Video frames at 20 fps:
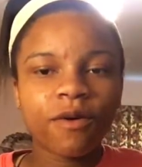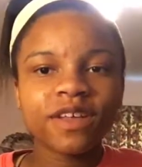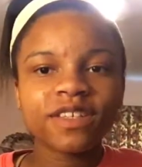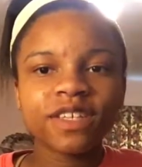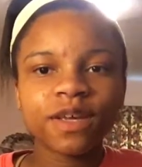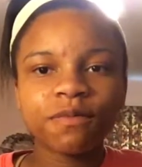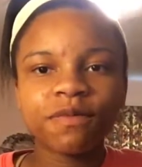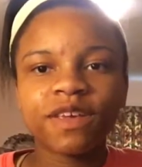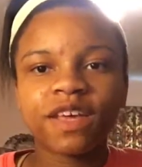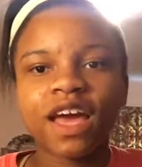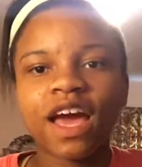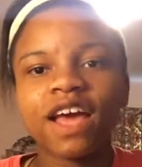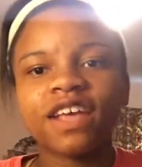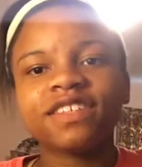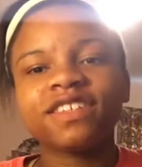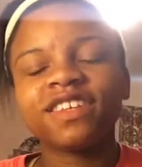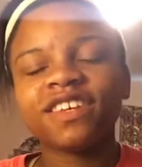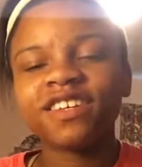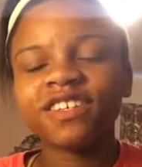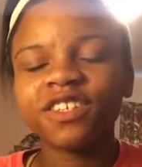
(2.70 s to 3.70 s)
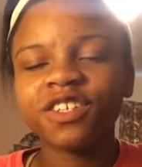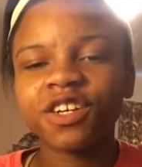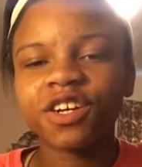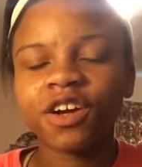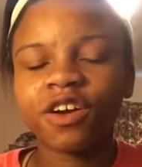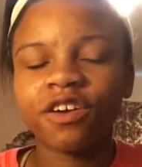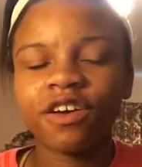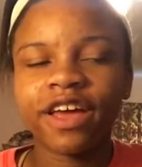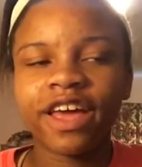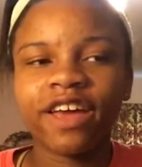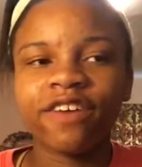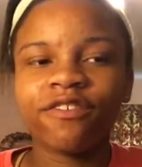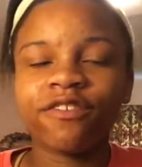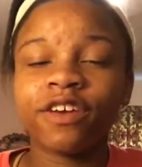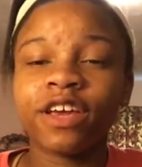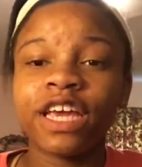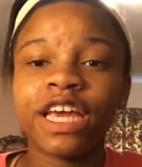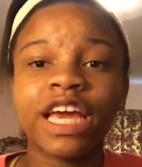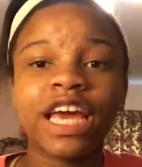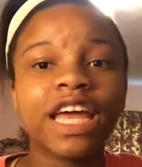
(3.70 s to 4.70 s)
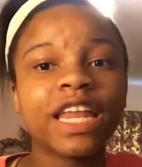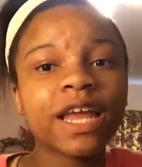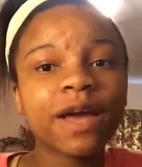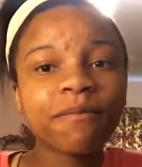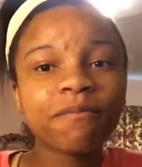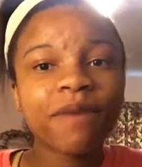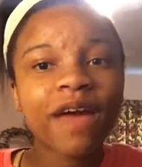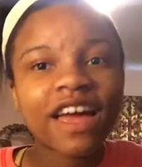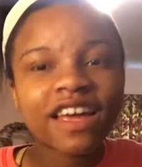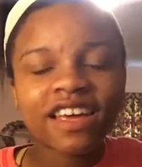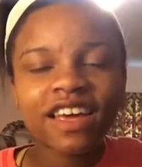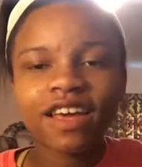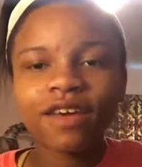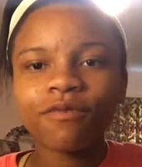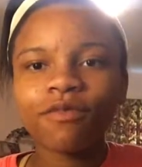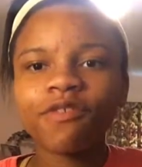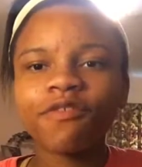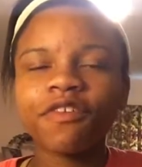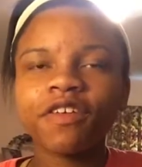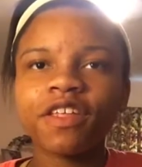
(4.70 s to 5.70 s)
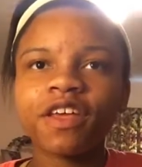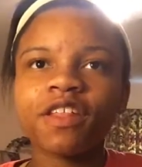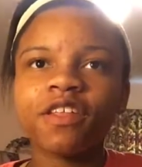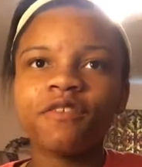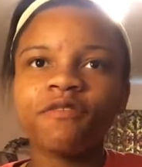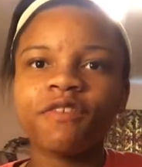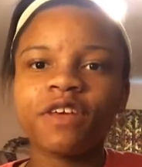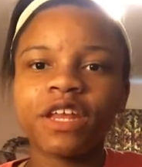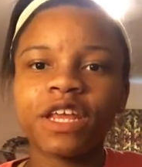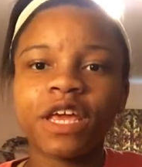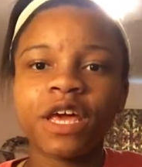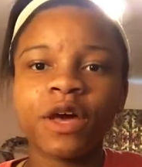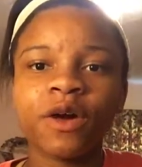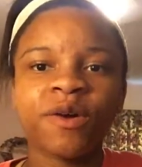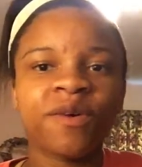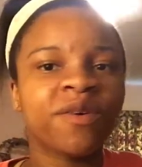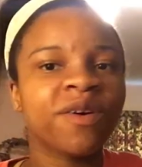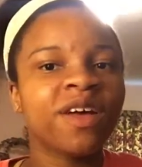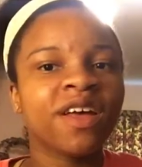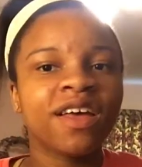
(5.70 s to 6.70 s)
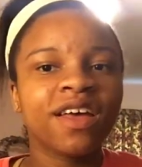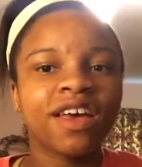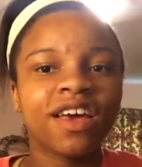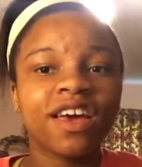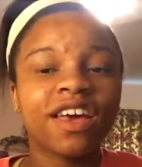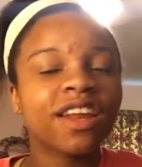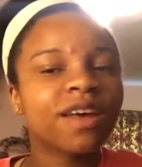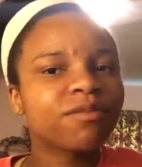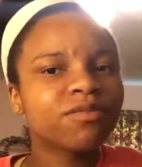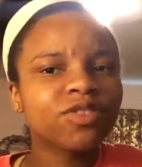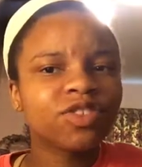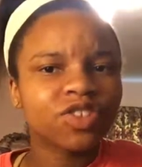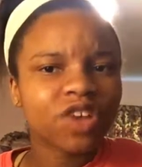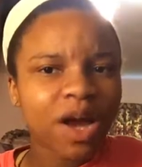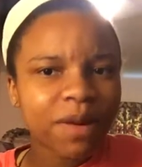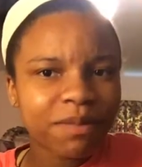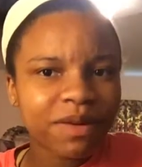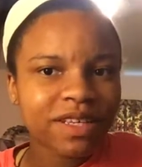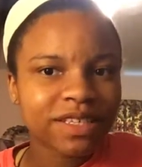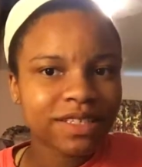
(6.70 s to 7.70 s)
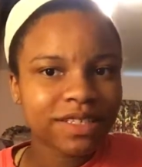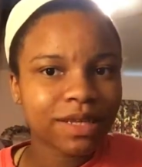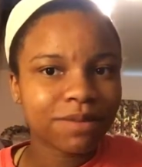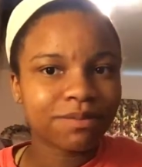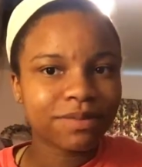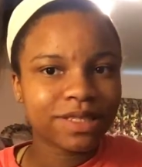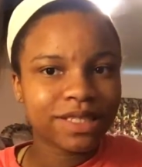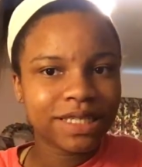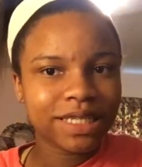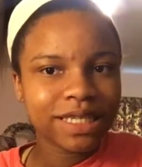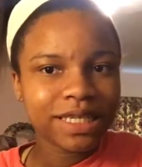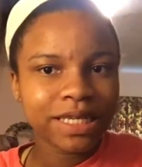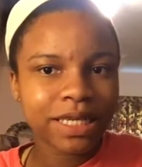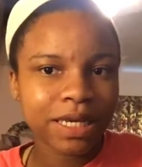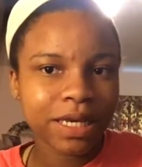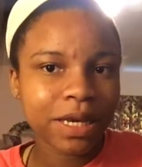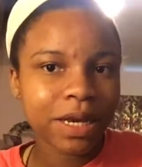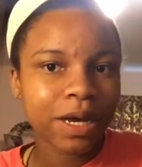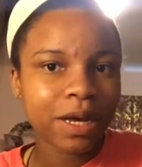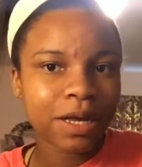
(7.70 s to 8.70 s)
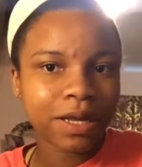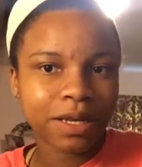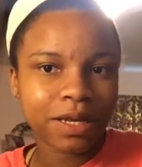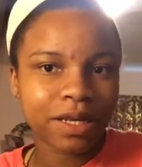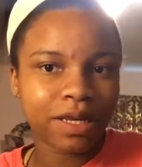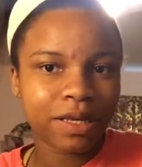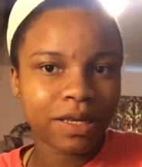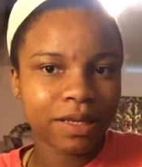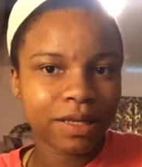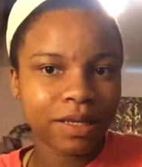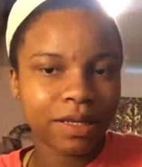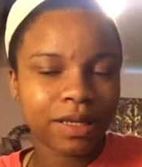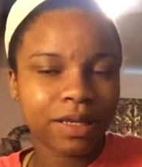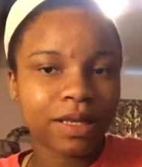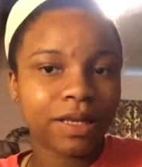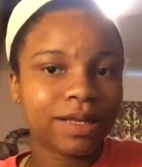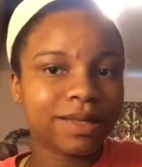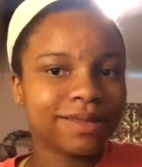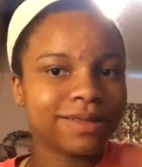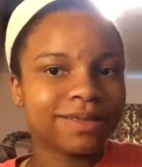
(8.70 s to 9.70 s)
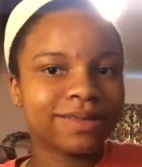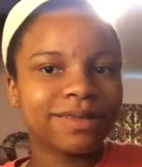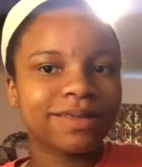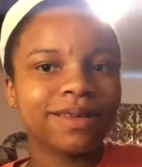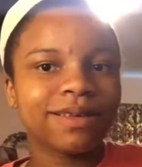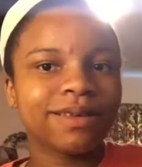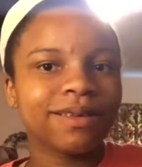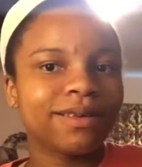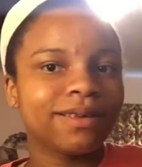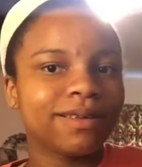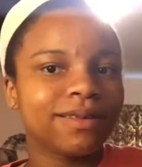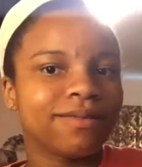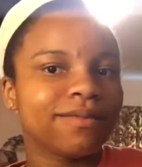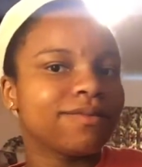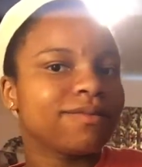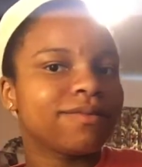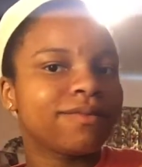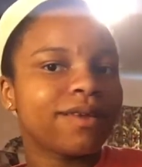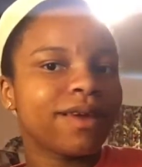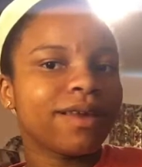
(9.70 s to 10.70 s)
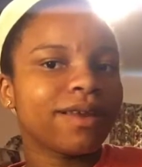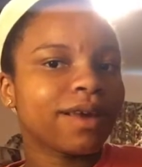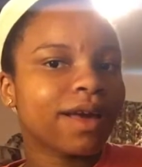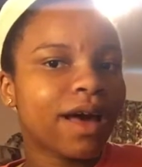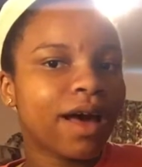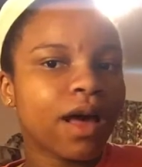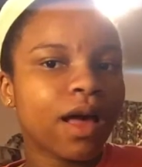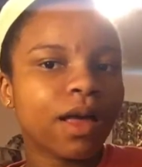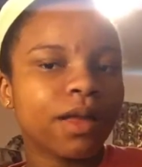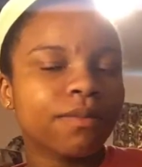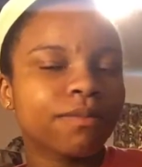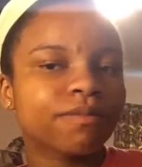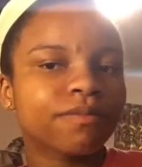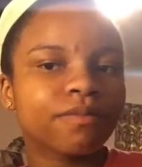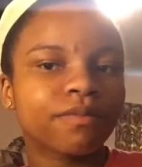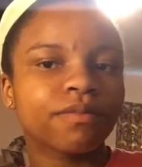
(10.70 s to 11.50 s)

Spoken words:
What's up, you guys? It's your girl Avery, and I'm back again with another video, and I'm dropping some tea on you, because TanaCon,